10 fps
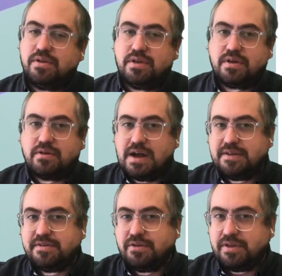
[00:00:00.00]
the
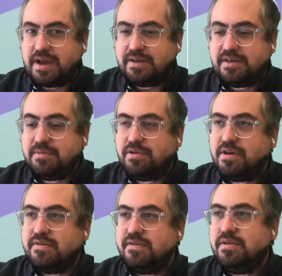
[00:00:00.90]
class or the ID it
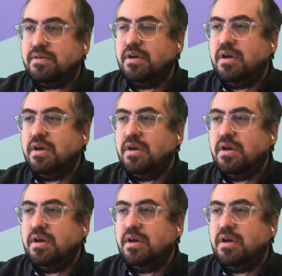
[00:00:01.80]
belongs to.